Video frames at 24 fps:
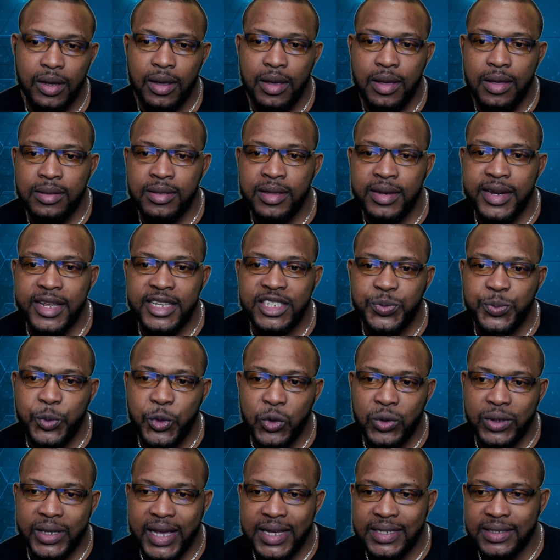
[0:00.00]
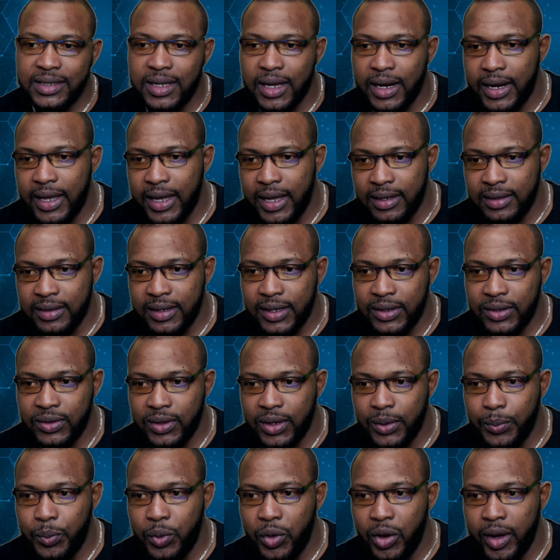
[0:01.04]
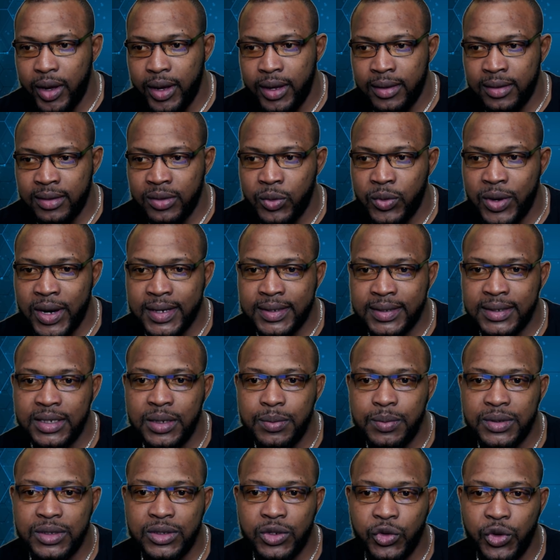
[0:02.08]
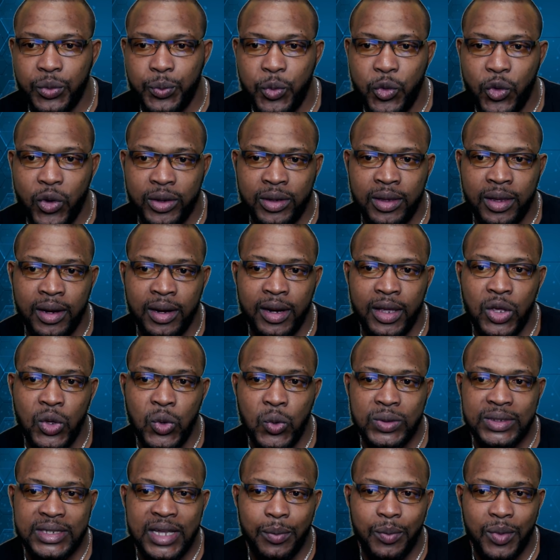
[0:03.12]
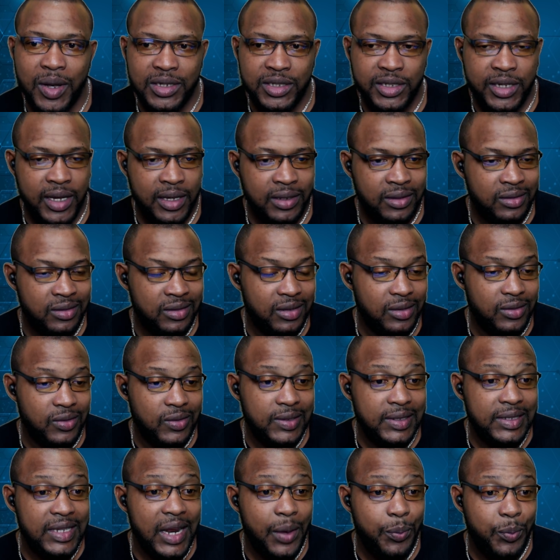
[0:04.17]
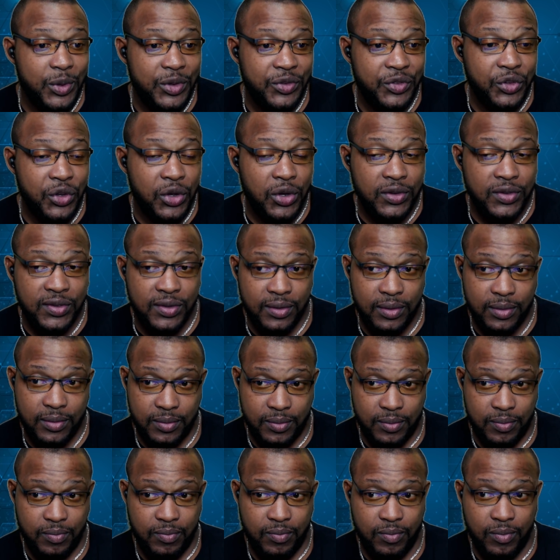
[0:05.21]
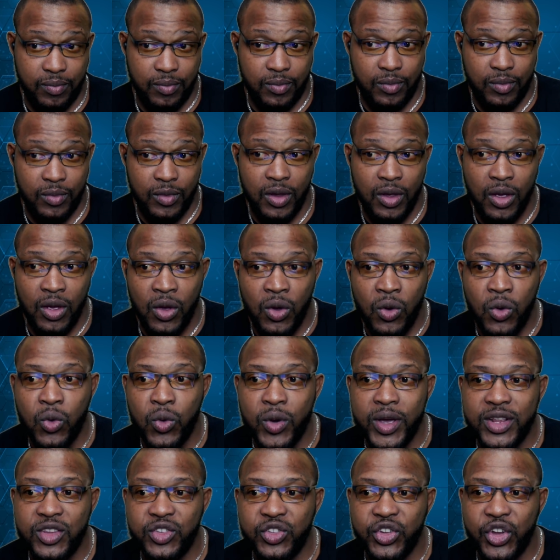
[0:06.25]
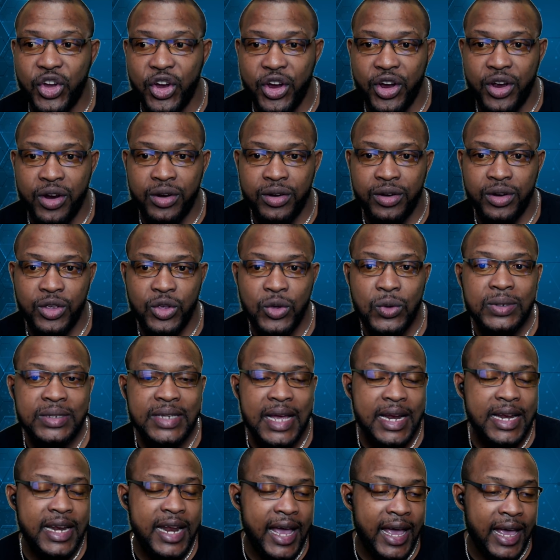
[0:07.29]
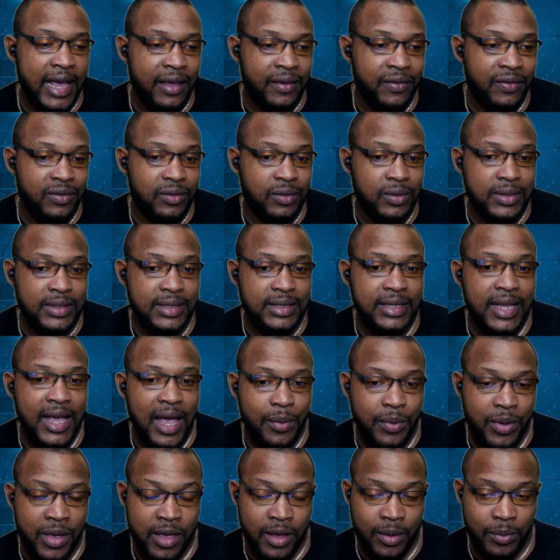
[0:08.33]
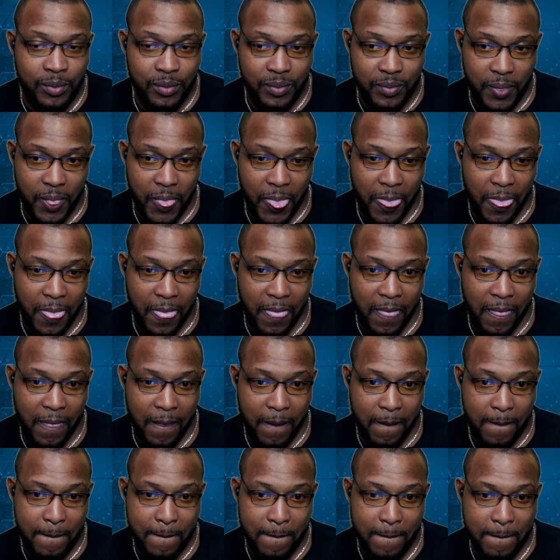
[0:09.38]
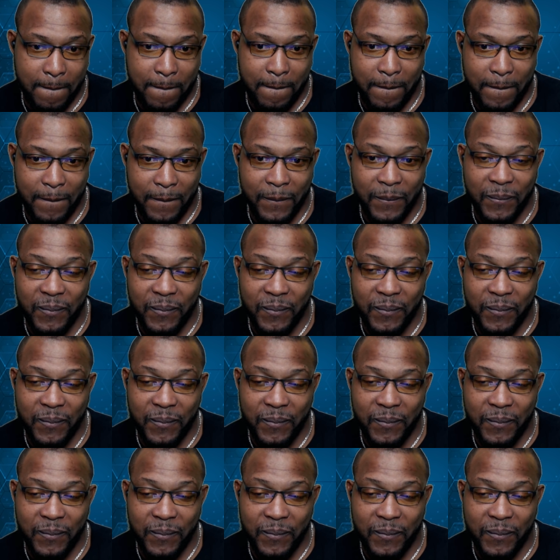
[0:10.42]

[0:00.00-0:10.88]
The dispute escalated to the point where Simpson reportedly used a machete to slap his cousin, who in turn used a knife to stab him. The